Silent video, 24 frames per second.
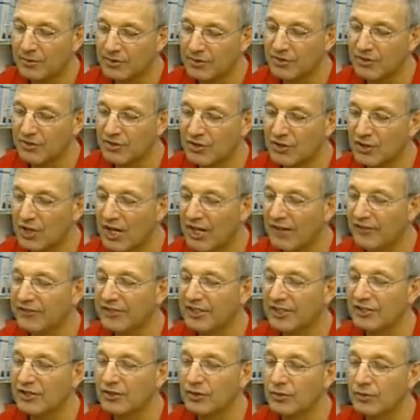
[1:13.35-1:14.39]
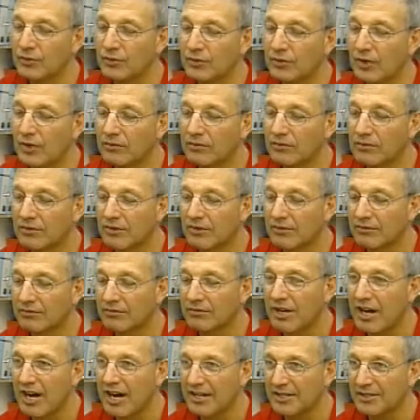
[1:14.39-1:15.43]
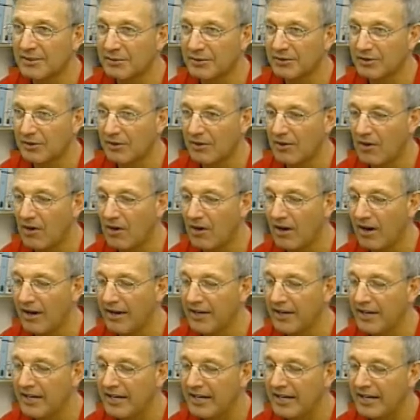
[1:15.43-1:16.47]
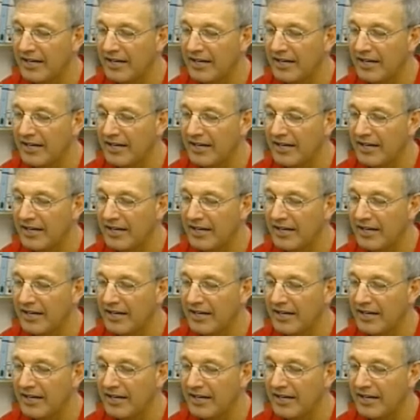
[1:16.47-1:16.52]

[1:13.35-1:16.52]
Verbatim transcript: which are soft, into rocks, which are hard.